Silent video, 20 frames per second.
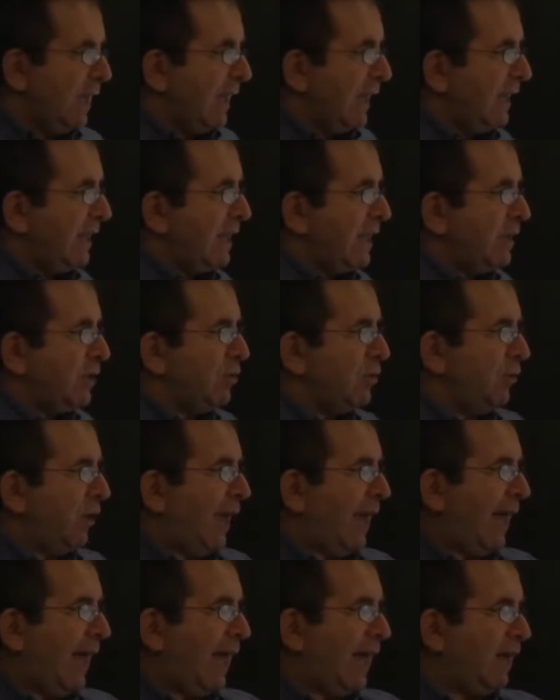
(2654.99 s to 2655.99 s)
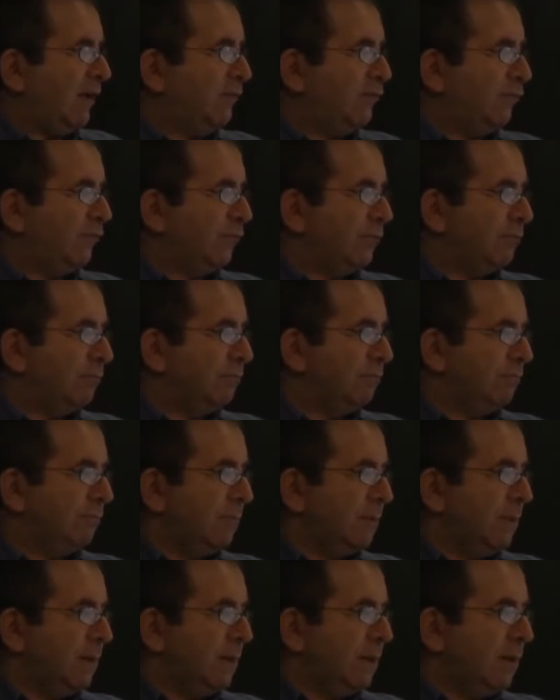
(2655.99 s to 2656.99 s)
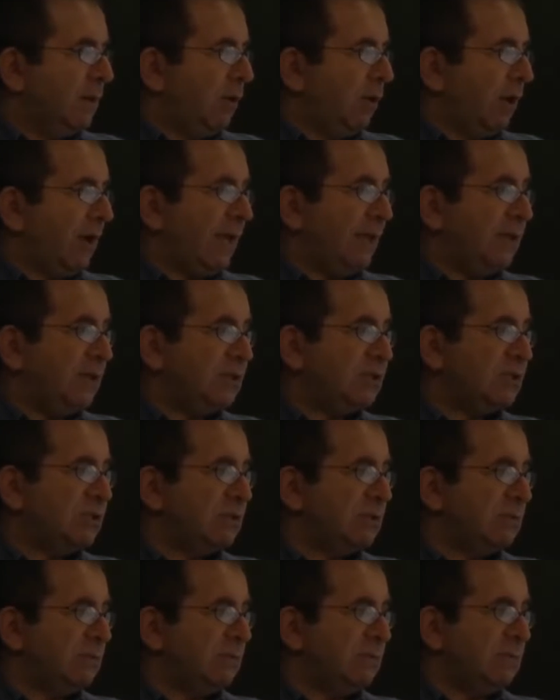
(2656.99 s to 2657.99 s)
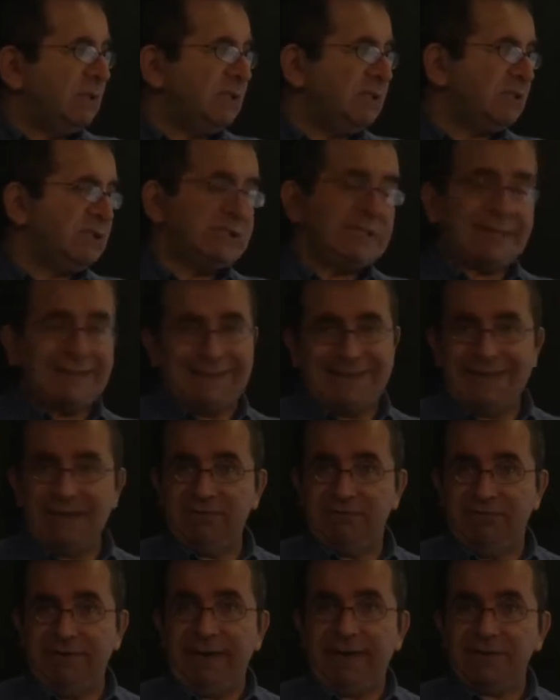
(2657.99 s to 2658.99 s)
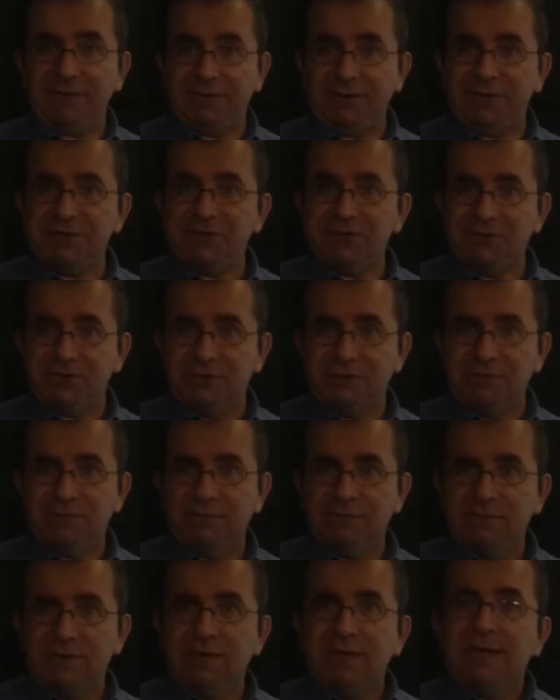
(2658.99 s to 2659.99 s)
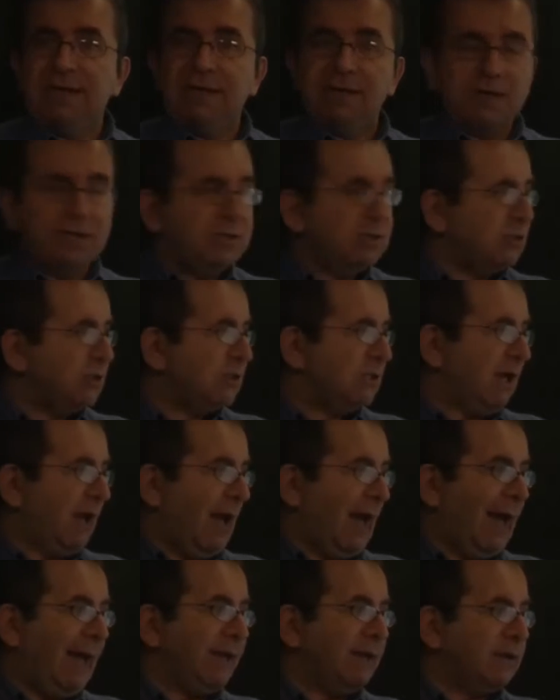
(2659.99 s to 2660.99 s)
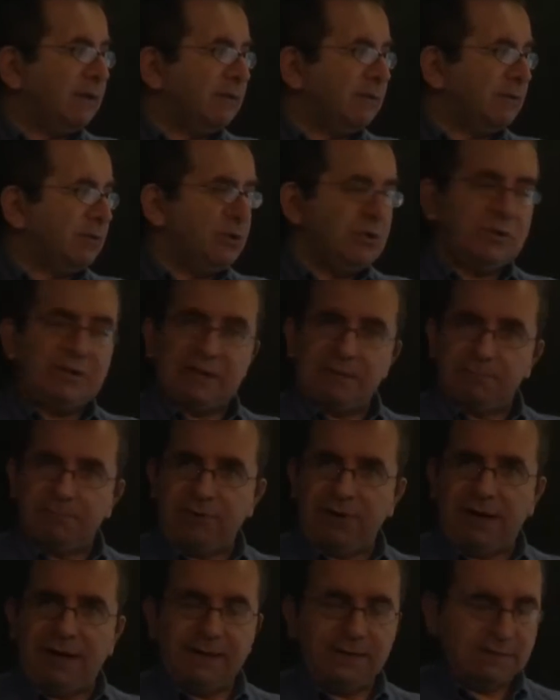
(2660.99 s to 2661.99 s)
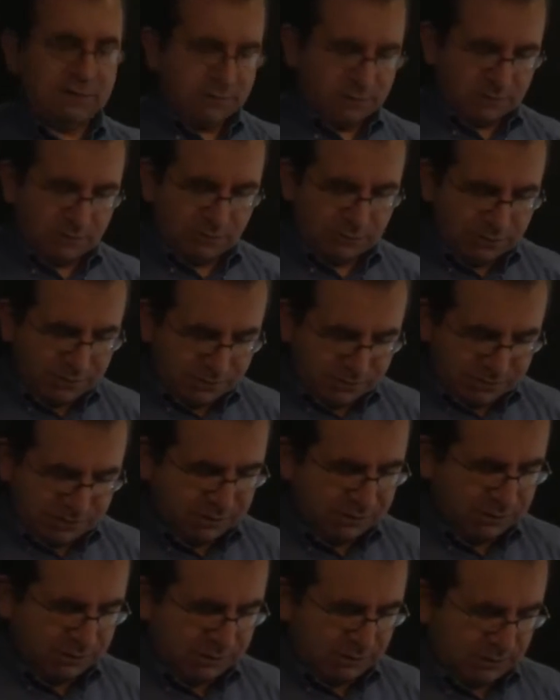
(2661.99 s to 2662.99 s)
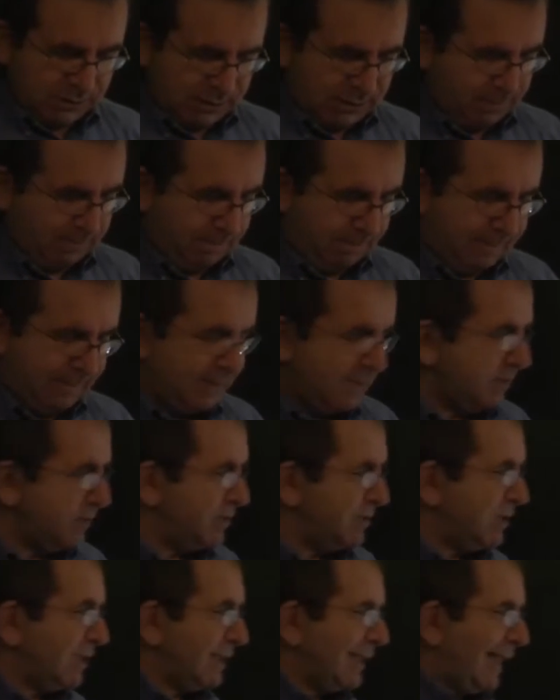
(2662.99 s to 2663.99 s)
And then you have, okay, this is not an advantage. This is a higher unit price, so this is a